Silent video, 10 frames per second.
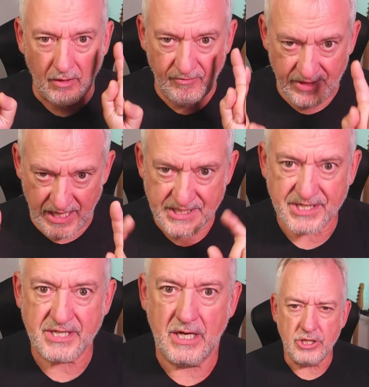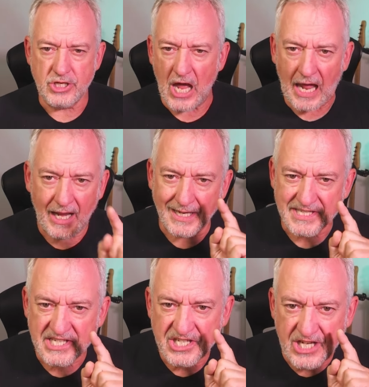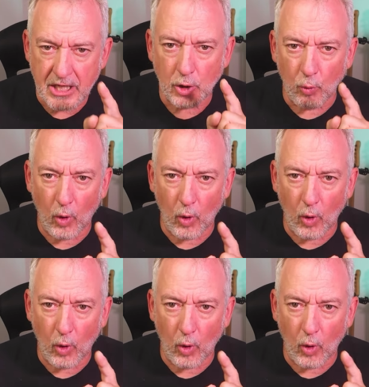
of this. Not a single